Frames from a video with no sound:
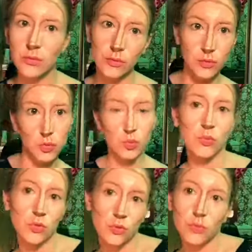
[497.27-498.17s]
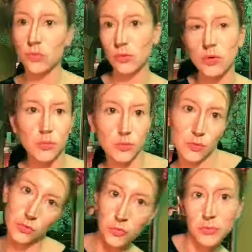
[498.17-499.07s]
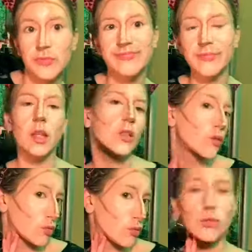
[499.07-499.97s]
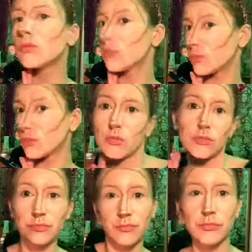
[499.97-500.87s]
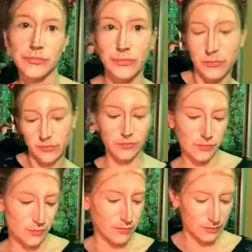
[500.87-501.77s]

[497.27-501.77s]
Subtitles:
Now I just contour my forehead. I do not think I have a big forehead,